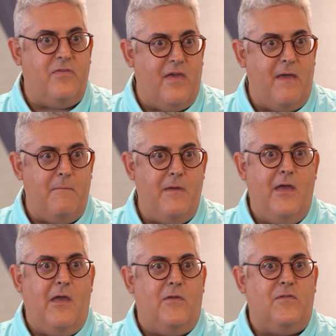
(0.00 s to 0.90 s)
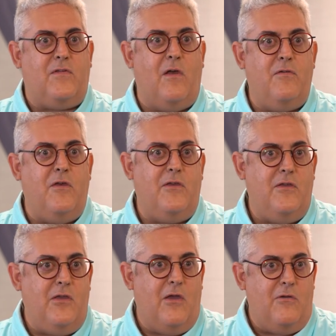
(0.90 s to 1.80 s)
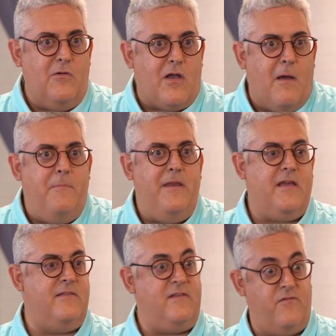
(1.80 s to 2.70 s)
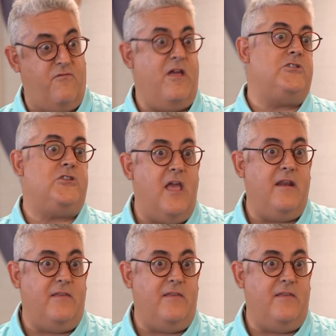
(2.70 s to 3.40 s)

them so that your company can differentiate